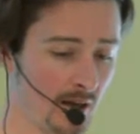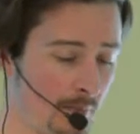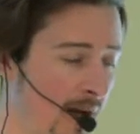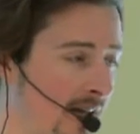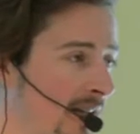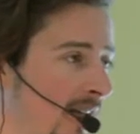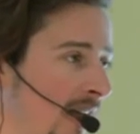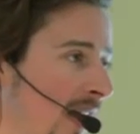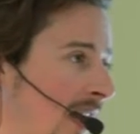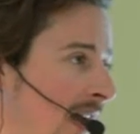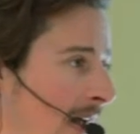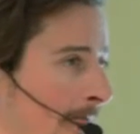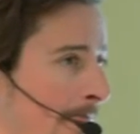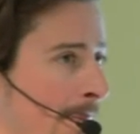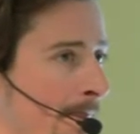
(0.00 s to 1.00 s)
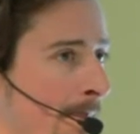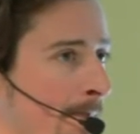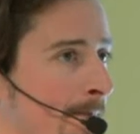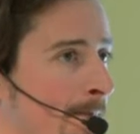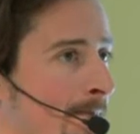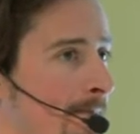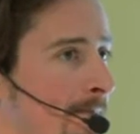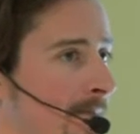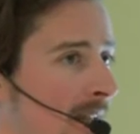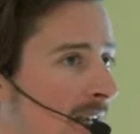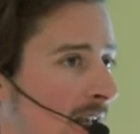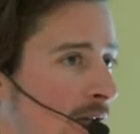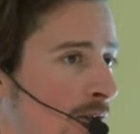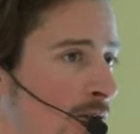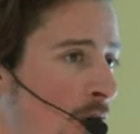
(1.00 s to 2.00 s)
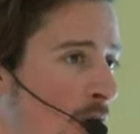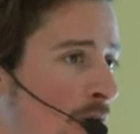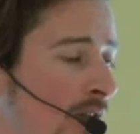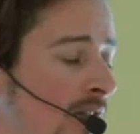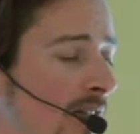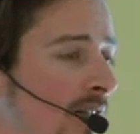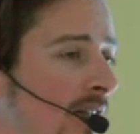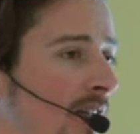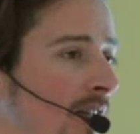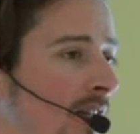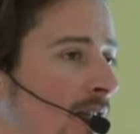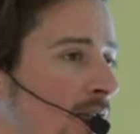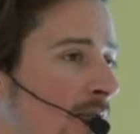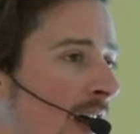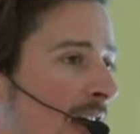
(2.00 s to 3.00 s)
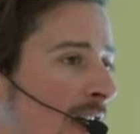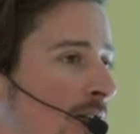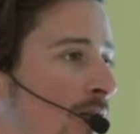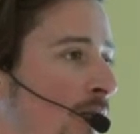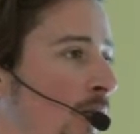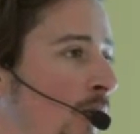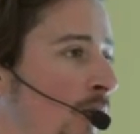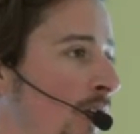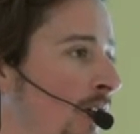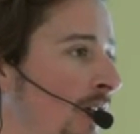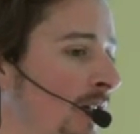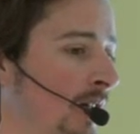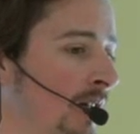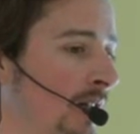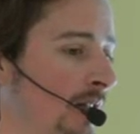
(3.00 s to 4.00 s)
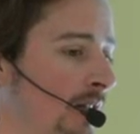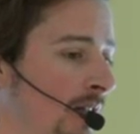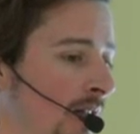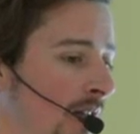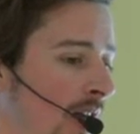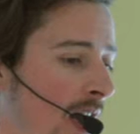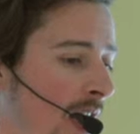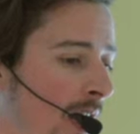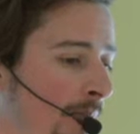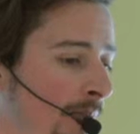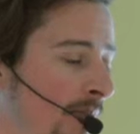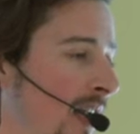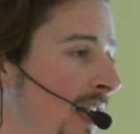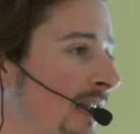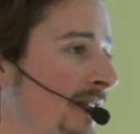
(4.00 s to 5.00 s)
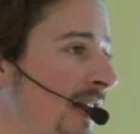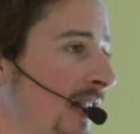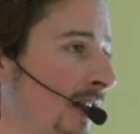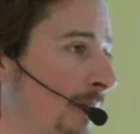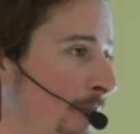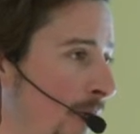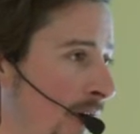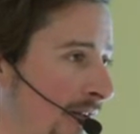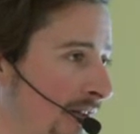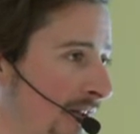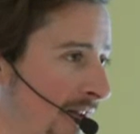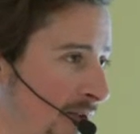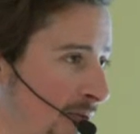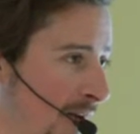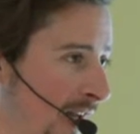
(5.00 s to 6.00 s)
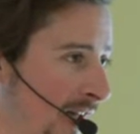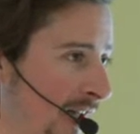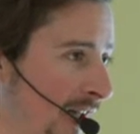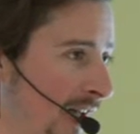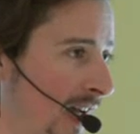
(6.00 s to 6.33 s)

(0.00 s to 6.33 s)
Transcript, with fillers: But you don't try to um, kill the other person in the training.